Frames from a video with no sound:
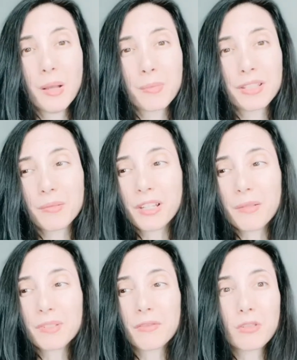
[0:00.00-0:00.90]
But
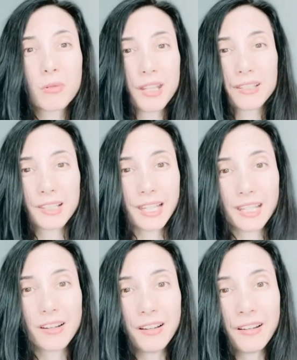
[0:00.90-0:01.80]
sometimes a few days
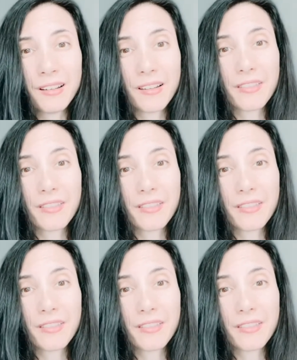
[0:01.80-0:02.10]
later,